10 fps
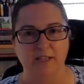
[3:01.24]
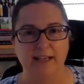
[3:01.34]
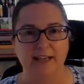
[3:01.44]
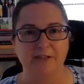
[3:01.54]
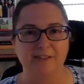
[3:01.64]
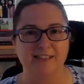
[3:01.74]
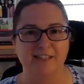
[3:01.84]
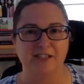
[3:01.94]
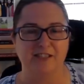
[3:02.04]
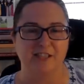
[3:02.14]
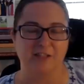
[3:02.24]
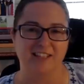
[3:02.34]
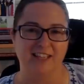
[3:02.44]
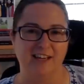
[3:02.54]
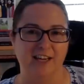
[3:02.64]
categorizations that you
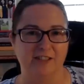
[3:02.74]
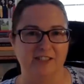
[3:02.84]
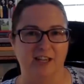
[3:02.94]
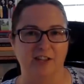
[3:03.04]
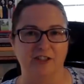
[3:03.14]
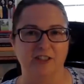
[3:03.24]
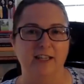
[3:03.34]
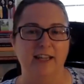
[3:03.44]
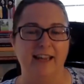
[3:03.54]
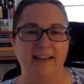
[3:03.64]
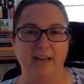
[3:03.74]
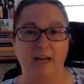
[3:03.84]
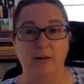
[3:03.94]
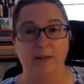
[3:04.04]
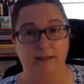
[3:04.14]
see in Aristotle and,
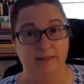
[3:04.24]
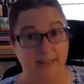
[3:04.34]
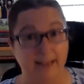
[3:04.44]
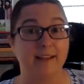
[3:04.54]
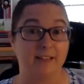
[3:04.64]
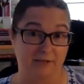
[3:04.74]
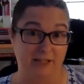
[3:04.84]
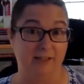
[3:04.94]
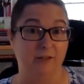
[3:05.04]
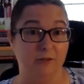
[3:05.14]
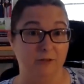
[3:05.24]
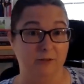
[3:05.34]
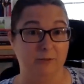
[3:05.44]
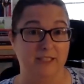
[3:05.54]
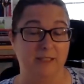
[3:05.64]
uh, and Linnaeus, right, who, who
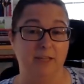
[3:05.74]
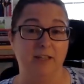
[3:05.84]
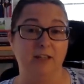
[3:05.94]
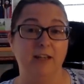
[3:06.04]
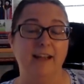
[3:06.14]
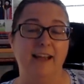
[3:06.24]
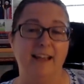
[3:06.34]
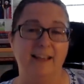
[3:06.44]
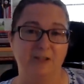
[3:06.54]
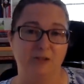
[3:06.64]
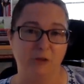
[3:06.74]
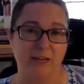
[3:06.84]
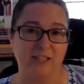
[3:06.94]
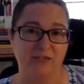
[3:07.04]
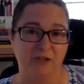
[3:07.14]
picks up later, and
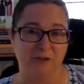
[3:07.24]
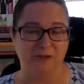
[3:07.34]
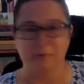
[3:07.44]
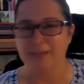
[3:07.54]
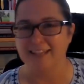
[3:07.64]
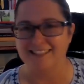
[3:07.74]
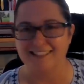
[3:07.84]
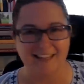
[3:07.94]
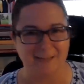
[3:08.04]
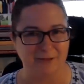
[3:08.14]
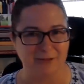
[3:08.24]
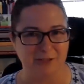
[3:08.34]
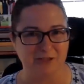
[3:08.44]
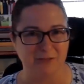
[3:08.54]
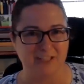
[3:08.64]
transfer for plants and animals, what you
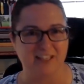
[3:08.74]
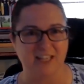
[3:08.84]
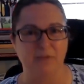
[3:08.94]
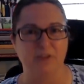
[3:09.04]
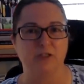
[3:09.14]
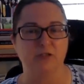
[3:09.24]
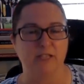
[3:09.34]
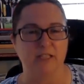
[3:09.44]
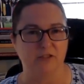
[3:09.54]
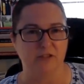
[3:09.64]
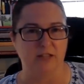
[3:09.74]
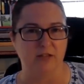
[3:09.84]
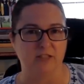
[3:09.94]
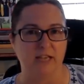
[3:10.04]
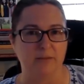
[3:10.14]
use for plants and animals, and transfer
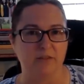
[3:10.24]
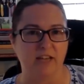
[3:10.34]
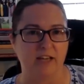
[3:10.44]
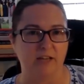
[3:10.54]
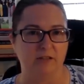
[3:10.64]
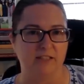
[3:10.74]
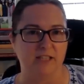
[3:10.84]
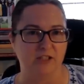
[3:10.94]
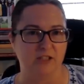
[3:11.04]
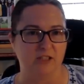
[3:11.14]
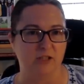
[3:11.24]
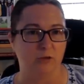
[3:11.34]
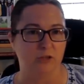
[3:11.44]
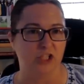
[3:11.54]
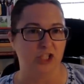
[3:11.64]
those types of categorizations
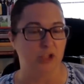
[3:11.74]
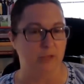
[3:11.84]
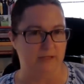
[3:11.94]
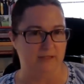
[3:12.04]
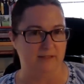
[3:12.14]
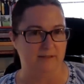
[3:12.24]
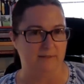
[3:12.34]
towards humans.